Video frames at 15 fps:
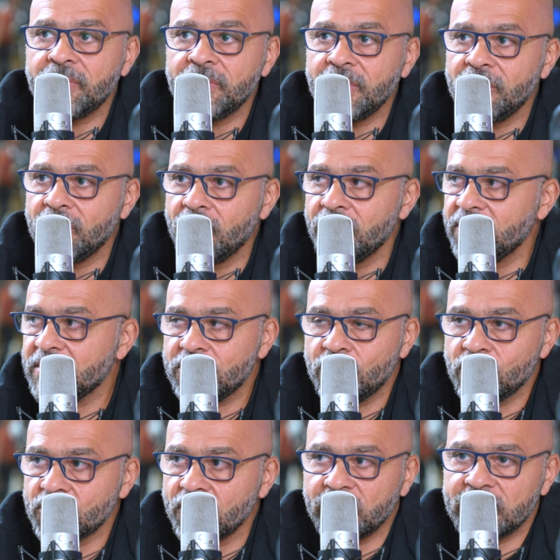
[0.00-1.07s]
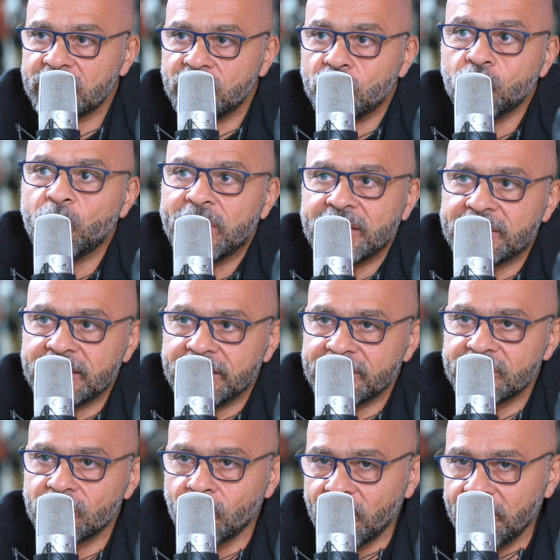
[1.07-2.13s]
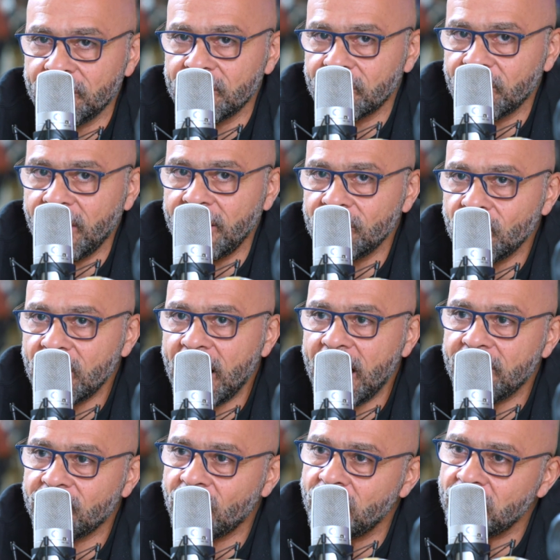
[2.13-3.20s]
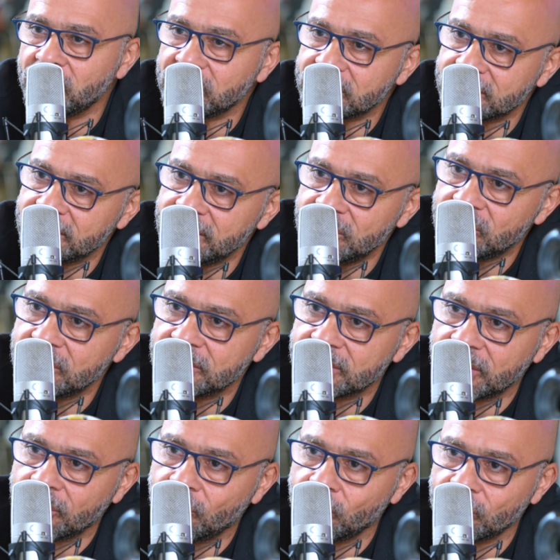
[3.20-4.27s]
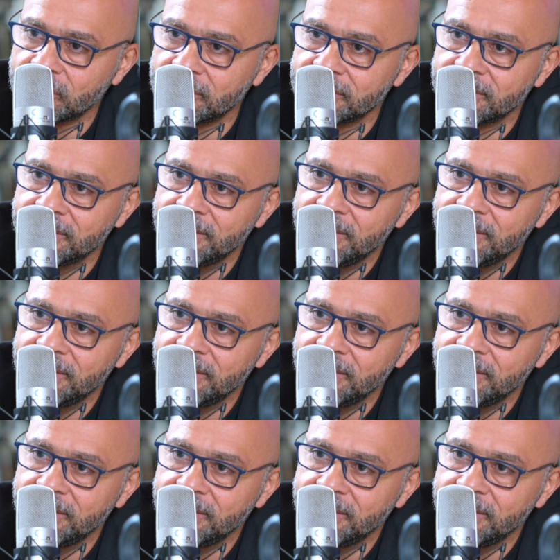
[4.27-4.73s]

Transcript: videos of us doing things together, but I don't have conversations recorded.